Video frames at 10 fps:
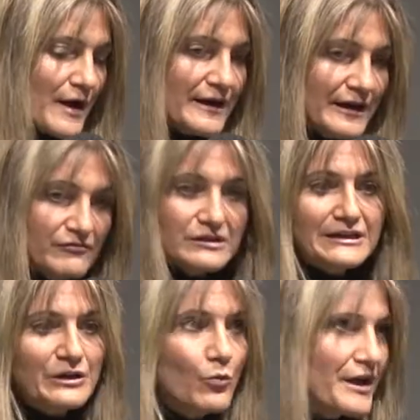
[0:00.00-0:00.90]

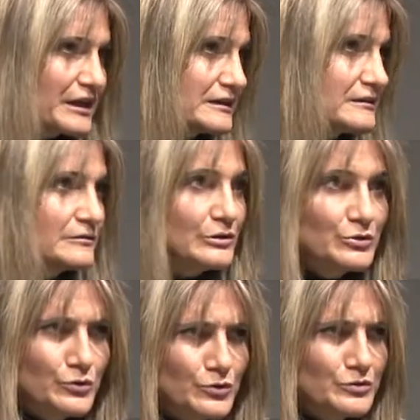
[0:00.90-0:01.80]
heavily win,
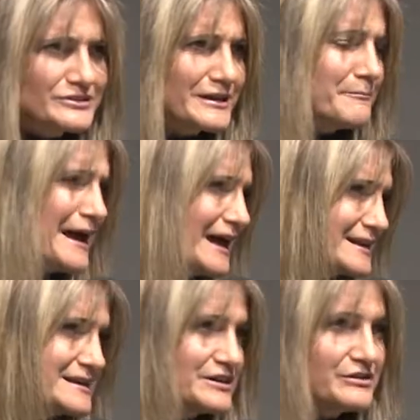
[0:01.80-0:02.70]
lose,
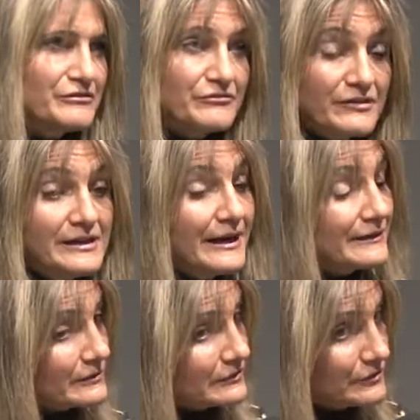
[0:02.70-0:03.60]
competitive,
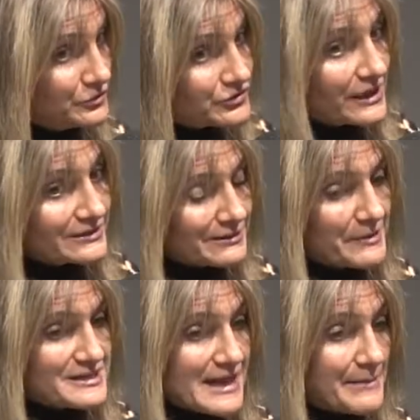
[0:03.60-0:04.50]
and losing in some of
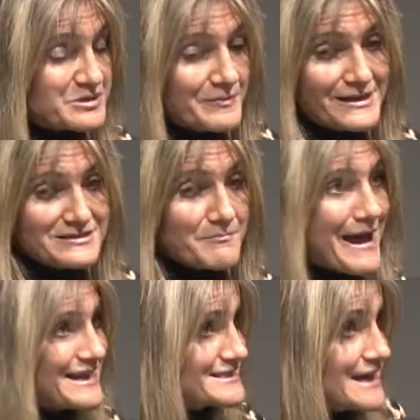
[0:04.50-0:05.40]
these games means
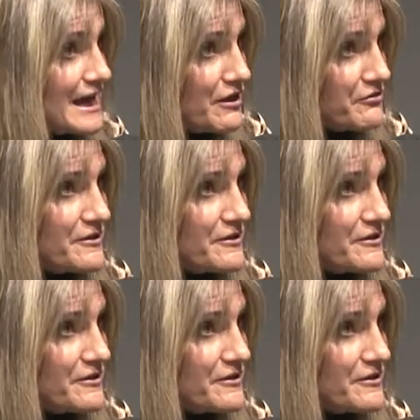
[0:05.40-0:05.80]
mass death.